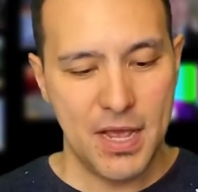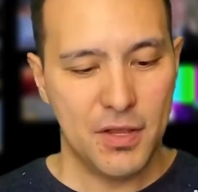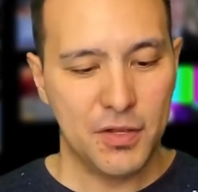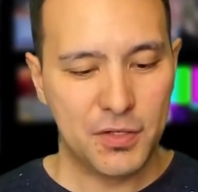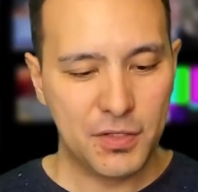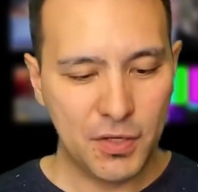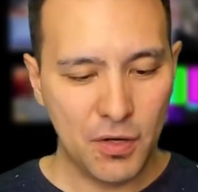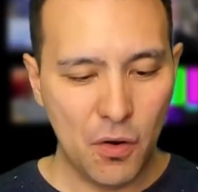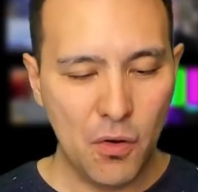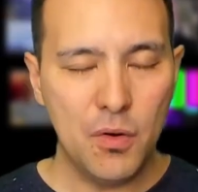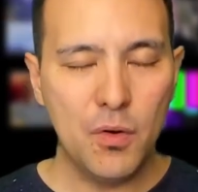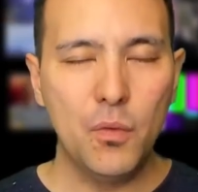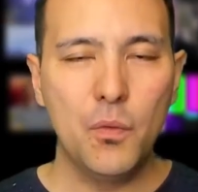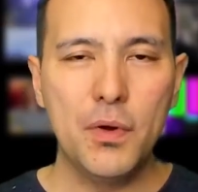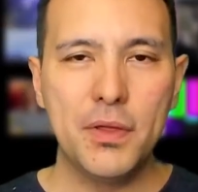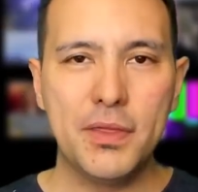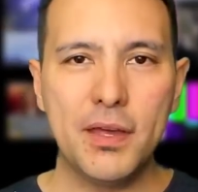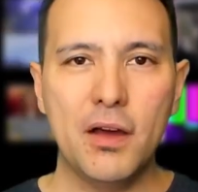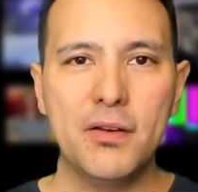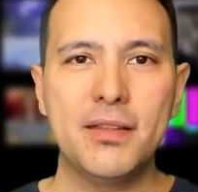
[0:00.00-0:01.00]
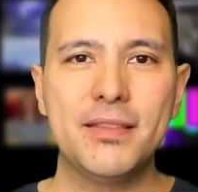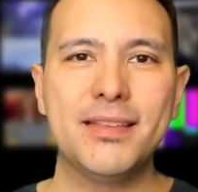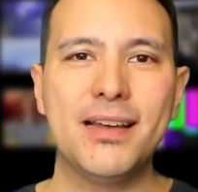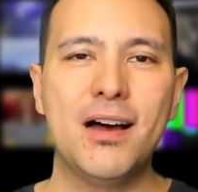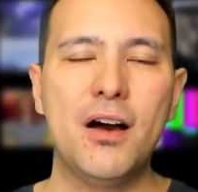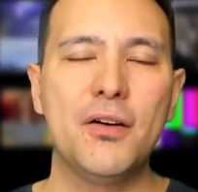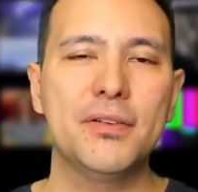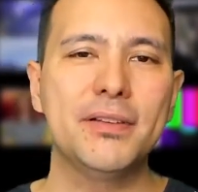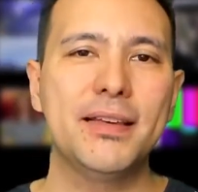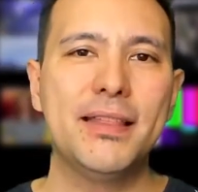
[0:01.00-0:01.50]
So without a
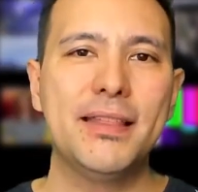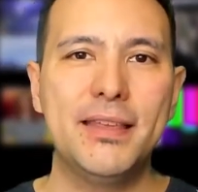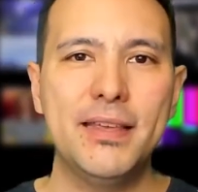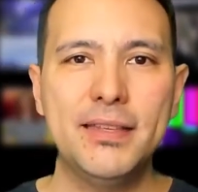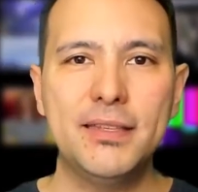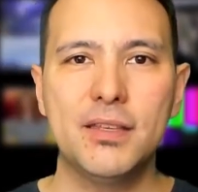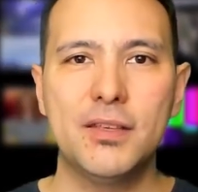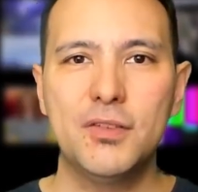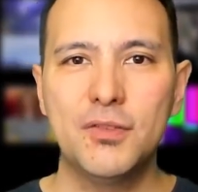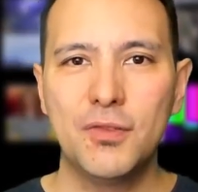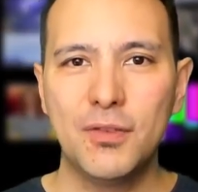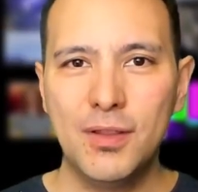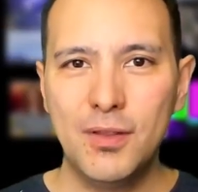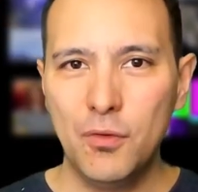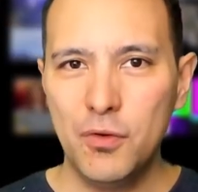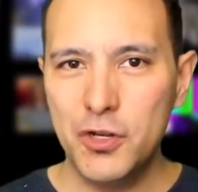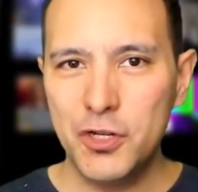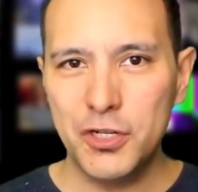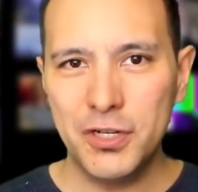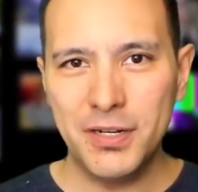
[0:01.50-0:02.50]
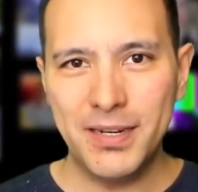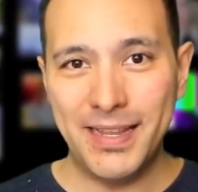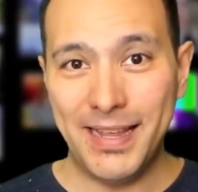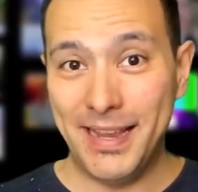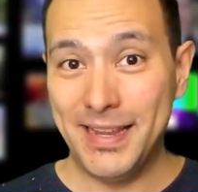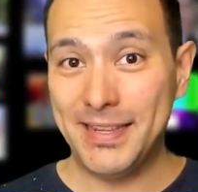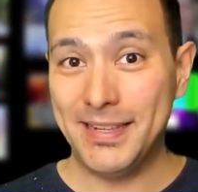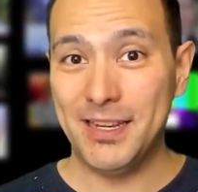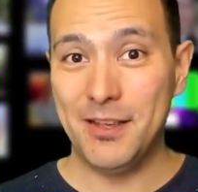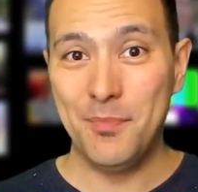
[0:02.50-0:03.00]
doubt, this solution
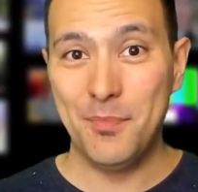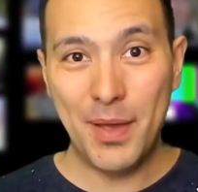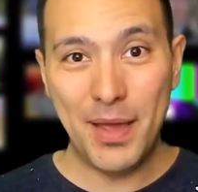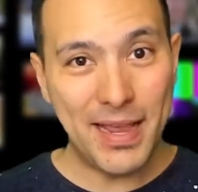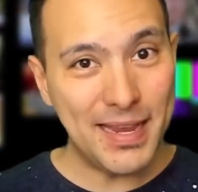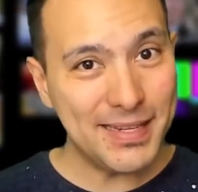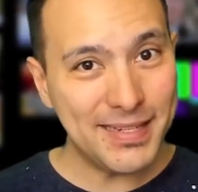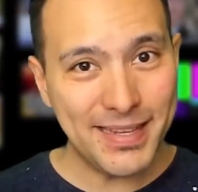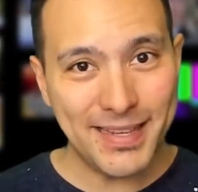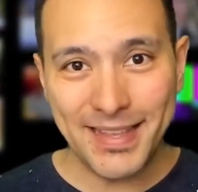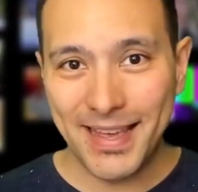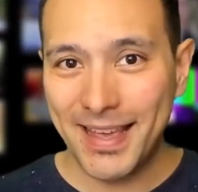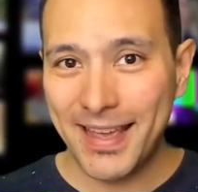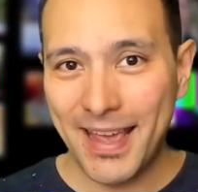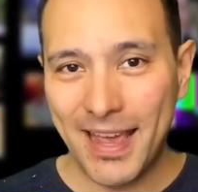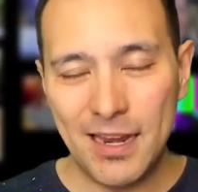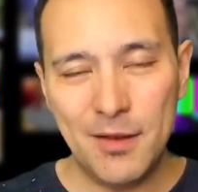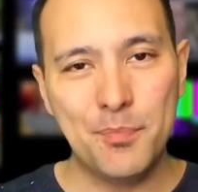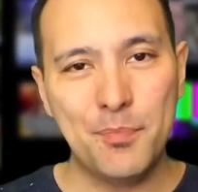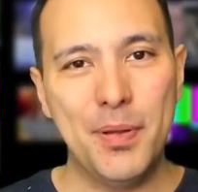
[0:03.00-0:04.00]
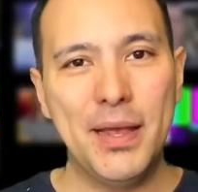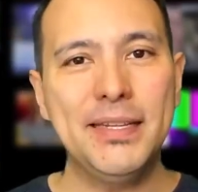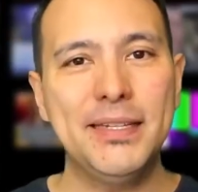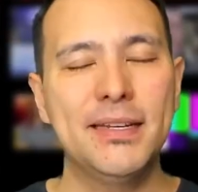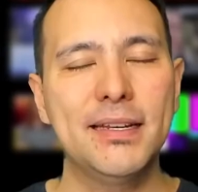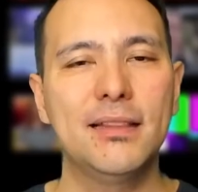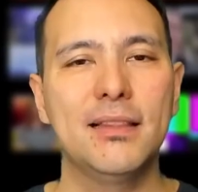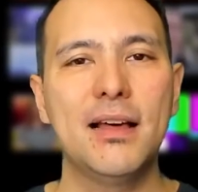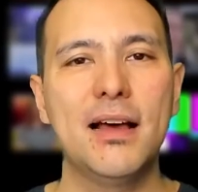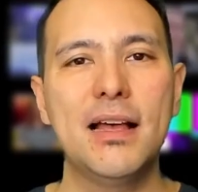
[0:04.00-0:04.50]
is amazing. Again,
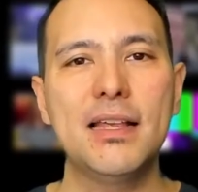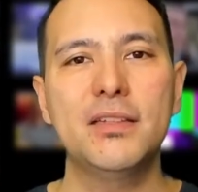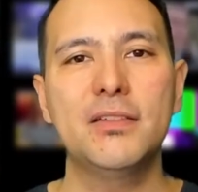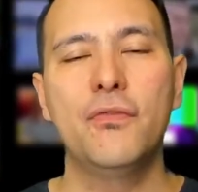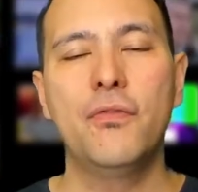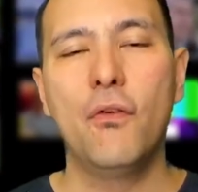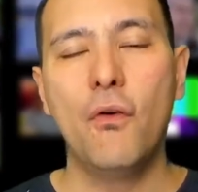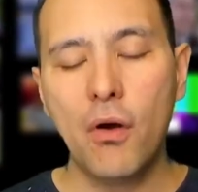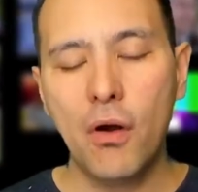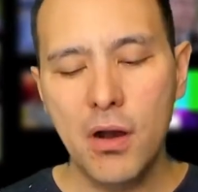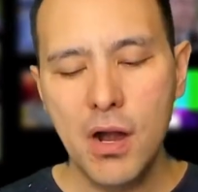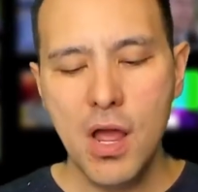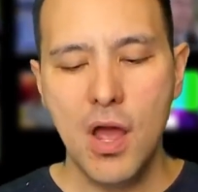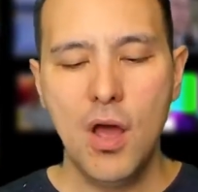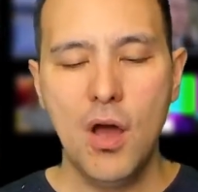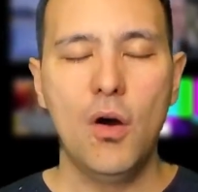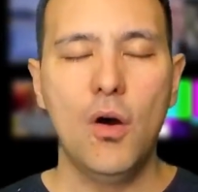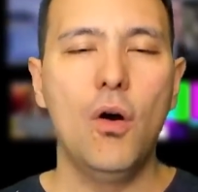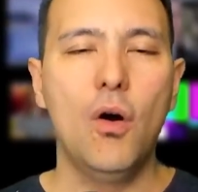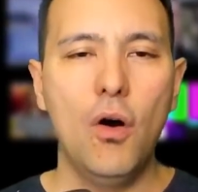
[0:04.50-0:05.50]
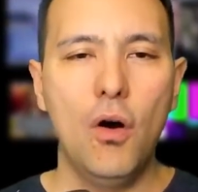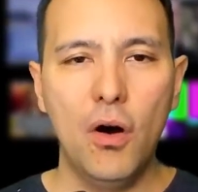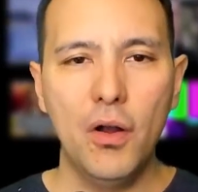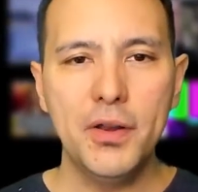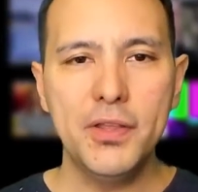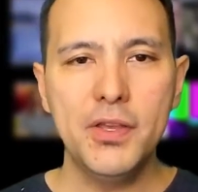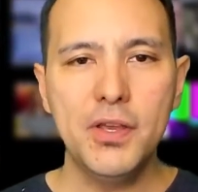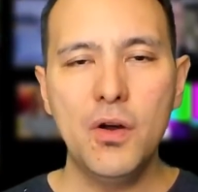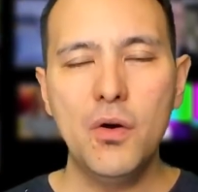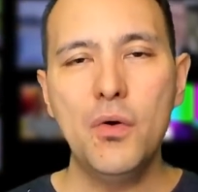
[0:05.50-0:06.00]
best in class for
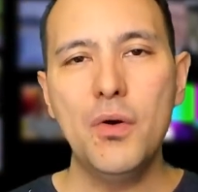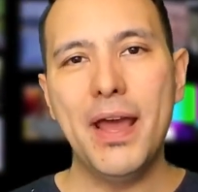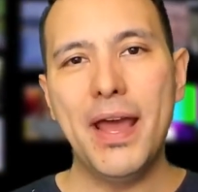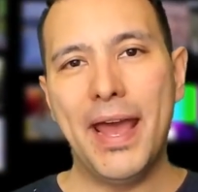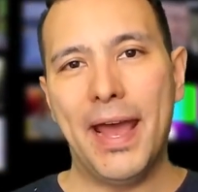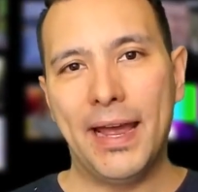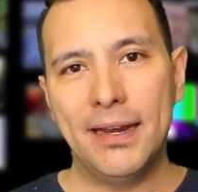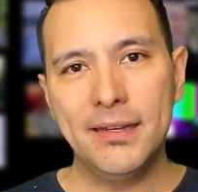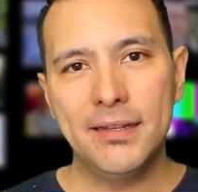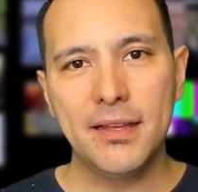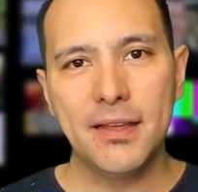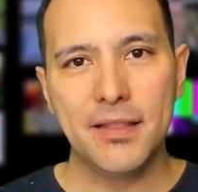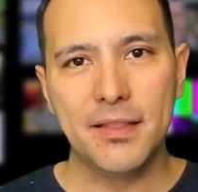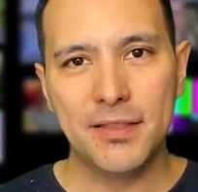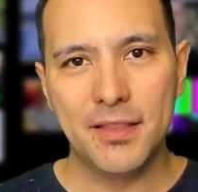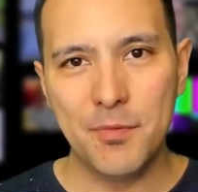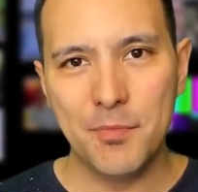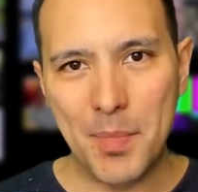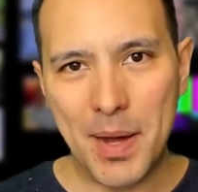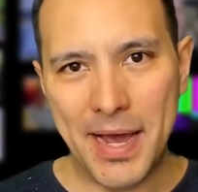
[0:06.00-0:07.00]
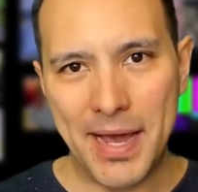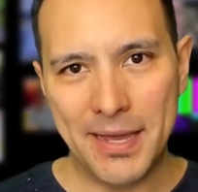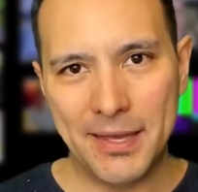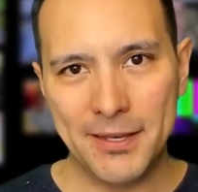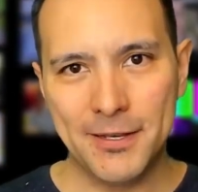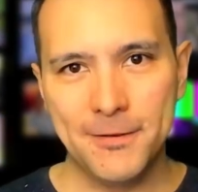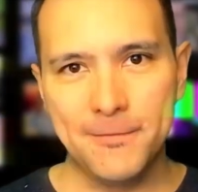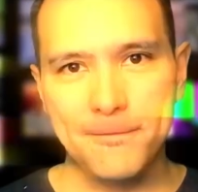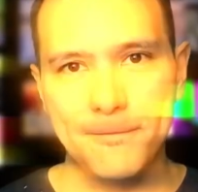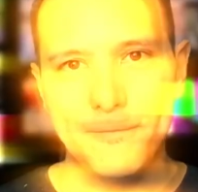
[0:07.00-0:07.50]
audio and the
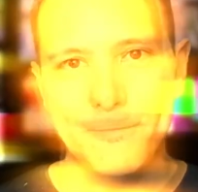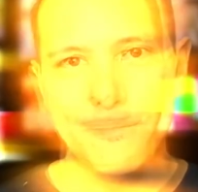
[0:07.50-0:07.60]
mic.